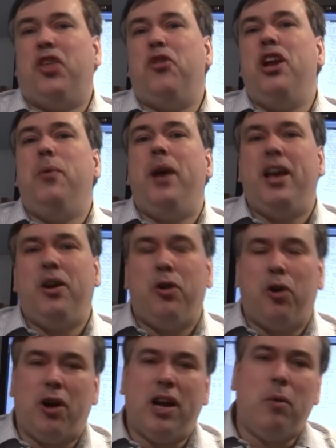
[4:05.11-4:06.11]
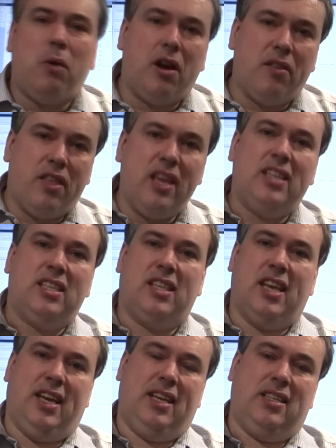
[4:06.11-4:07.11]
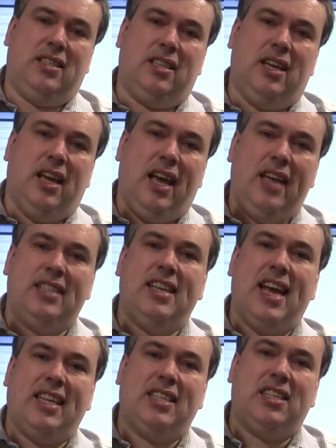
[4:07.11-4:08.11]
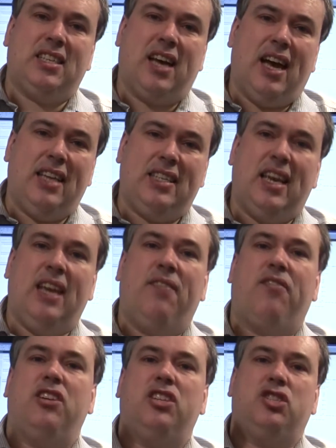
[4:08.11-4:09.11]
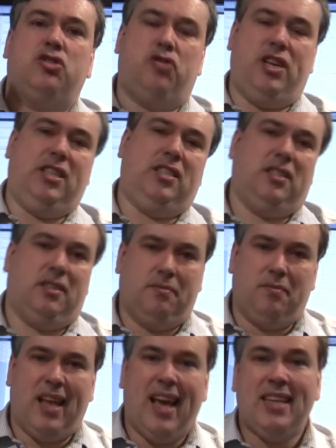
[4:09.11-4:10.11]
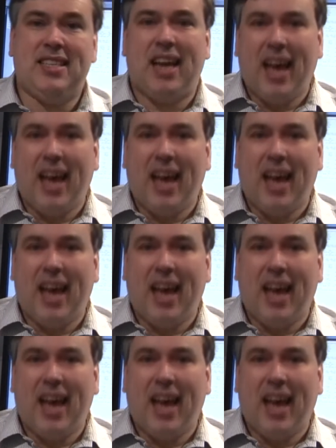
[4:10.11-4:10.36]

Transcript: doing three-way calling on one of these things is an exercise in frustration.